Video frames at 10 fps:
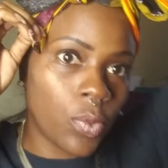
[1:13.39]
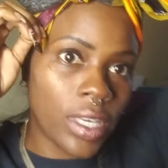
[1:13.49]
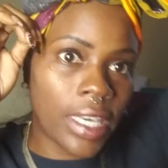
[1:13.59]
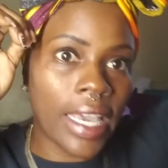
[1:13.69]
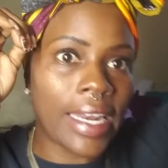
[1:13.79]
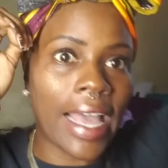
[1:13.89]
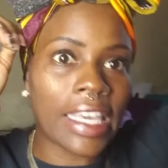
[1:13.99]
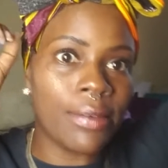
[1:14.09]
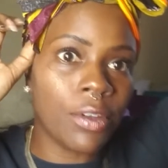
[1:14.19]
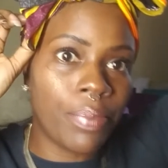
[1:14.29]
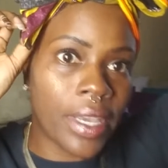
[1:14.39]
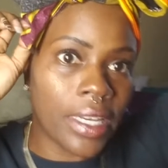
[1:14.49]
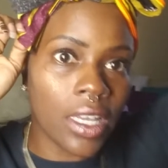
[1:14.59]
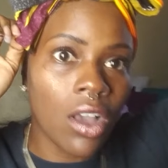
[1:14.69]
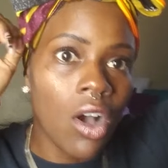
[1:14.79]
We cannot keep
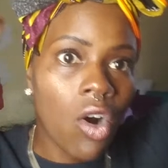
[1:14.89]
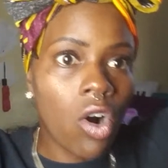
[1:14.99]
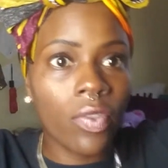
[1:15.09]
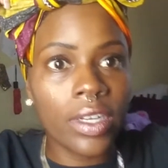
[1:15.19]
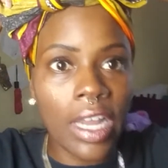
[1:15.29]
depending on the